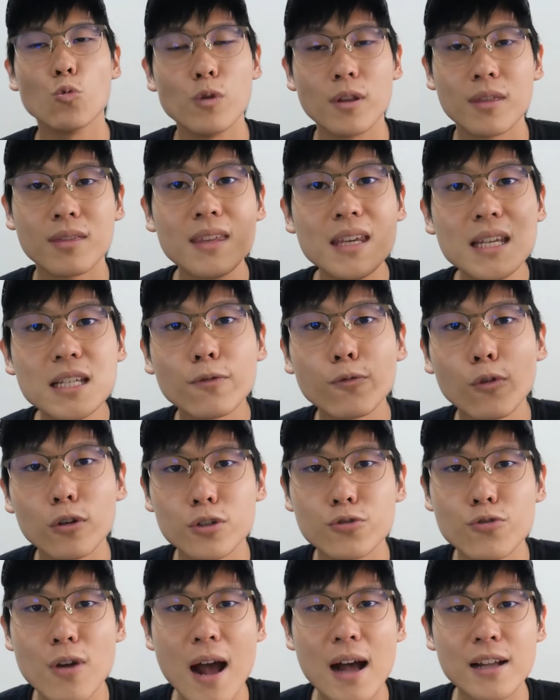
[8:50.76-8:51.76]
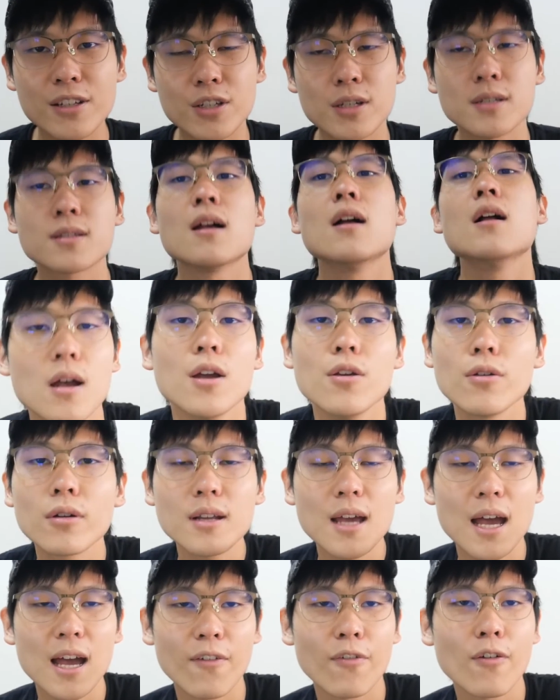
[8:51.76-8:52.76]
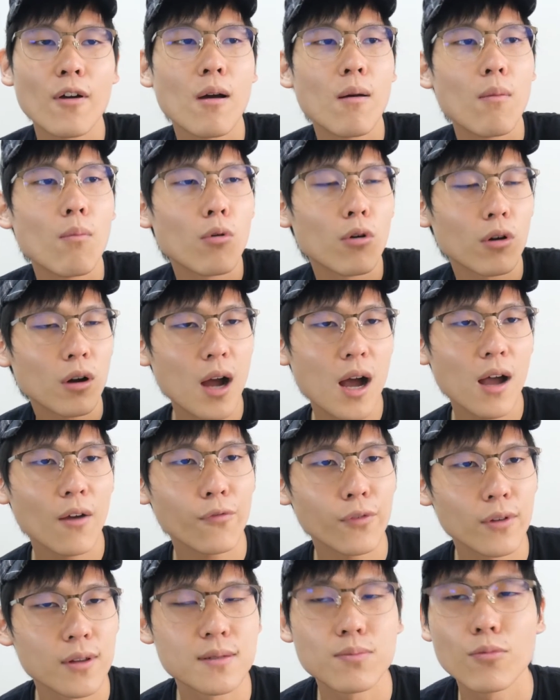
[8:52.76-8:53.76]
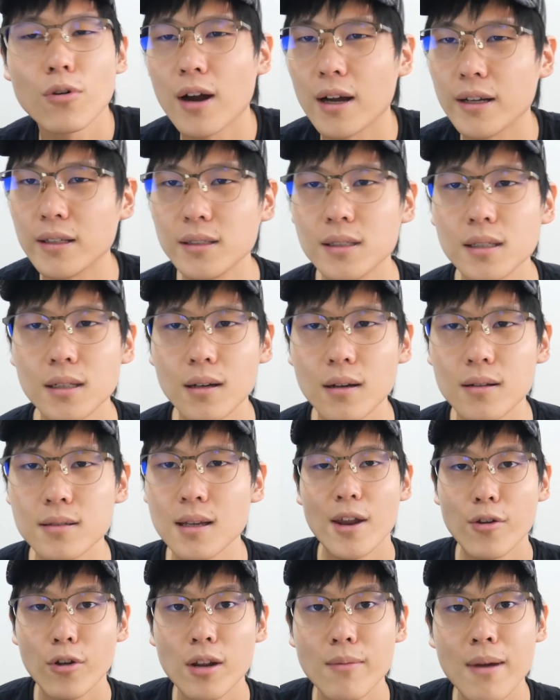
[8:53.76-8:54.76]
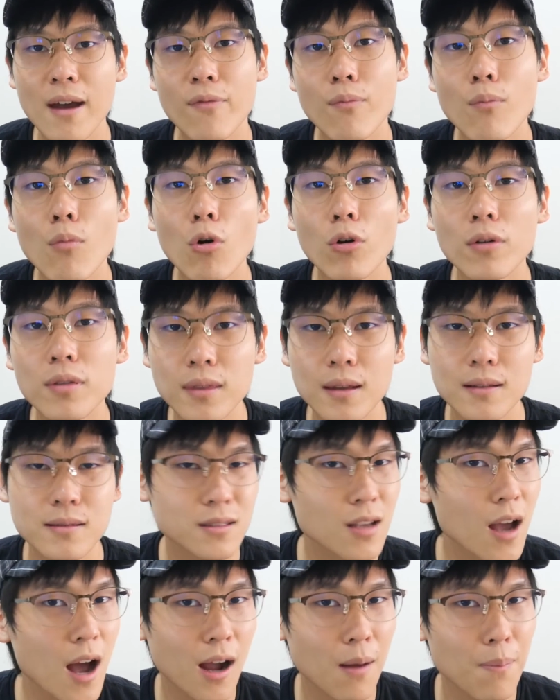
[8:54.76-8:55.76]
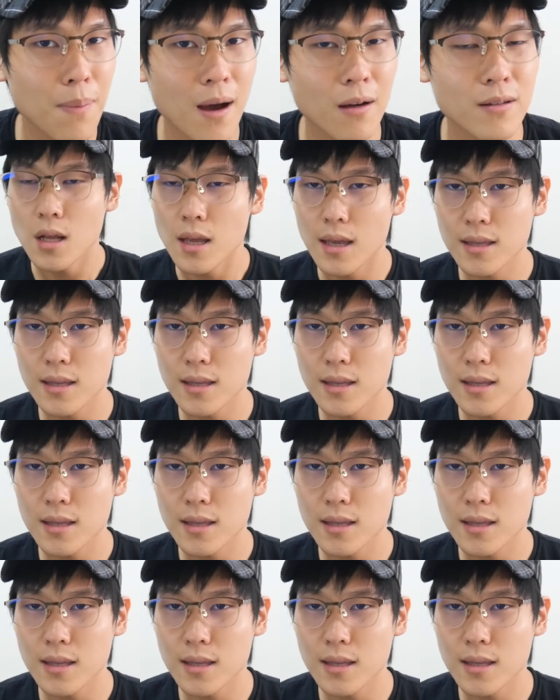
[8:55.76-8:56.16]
with these four strategies, you're going to have more confidence, more ideas, and you're going to have more things to talk about.